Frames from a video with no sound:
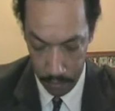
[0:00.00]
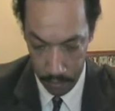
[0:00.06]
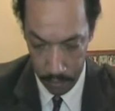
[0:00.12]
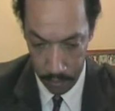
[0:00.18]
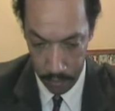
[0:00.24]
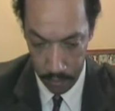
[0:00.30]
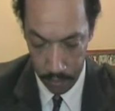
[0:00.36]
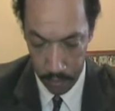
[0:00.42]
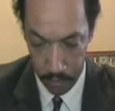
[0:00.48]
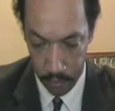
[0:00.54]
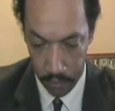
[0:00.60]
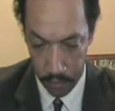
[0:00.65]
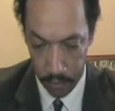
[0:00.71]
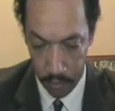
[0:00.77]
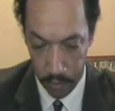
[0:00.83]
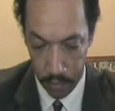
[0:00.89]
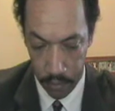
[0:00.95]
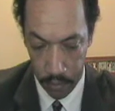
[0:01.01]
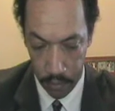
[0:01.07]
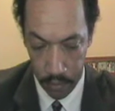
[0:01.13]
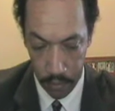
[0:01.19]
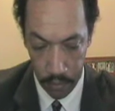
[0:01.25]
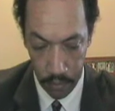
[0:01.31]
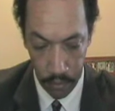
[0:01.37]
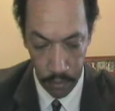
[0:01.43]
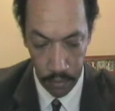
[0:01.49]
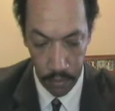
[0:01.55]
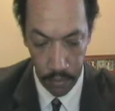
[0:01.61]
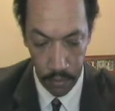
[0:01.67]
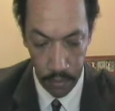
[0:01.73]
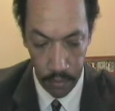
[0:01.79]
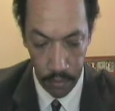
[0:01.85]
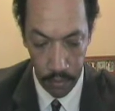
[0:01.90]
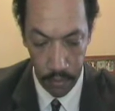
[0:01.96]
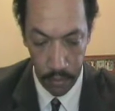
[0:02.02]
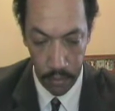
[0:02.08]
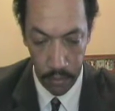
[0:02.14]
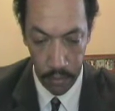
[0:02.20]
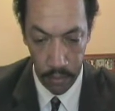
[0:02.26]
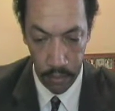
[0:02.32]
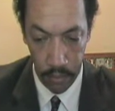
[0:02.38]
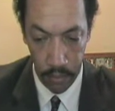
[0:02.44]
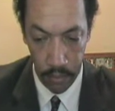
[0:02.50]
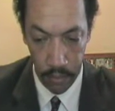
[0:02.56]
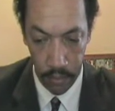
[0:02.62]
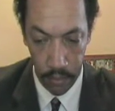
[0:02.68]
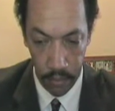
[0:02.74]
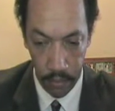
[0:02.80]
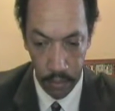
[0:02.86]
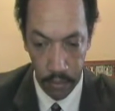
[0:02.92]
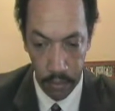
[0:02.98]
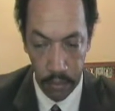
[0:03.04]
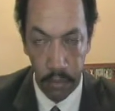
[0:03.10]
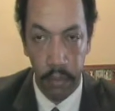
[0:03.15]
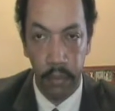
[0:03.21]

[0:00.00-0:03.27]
(no one is talking)